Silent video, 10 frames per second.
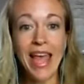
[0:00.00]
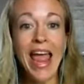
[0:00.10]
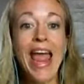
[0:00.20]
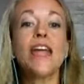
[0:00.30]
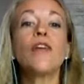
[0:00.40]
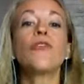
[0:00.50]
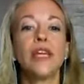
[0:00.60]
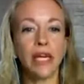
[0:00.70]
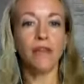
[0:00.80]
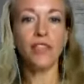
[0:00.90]
anger
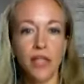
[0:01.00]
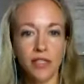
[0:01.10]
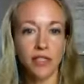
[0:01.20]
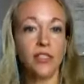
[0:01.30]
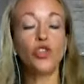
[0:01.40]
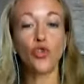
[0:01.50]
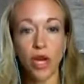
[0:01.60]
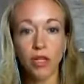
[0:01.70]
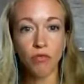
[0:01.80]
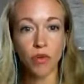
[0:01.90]
gives us this
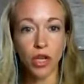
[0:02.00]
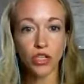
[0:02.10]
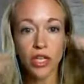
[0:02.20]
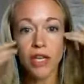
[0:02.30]
adrenaline rush,